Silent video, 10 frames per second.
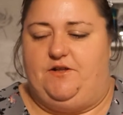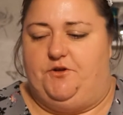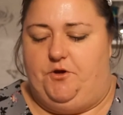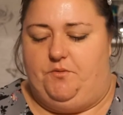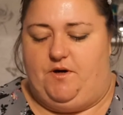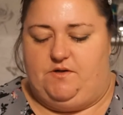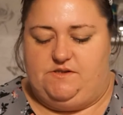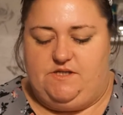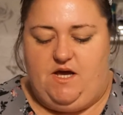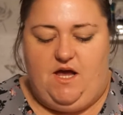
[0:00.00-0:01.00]
glue
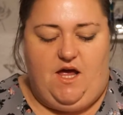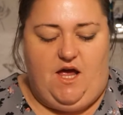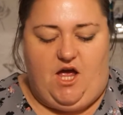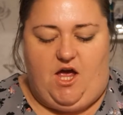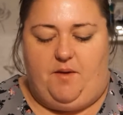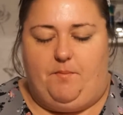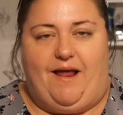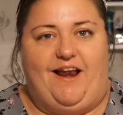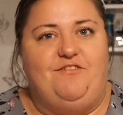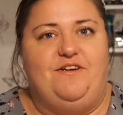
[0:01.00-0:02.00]
ones. And
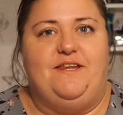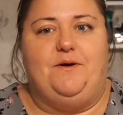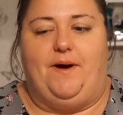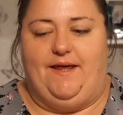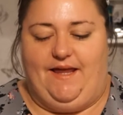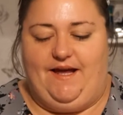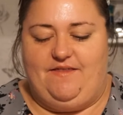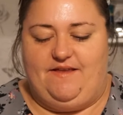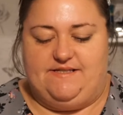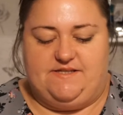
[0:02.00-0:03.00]
I really quite like
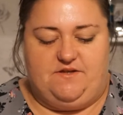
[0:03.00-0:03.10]
these.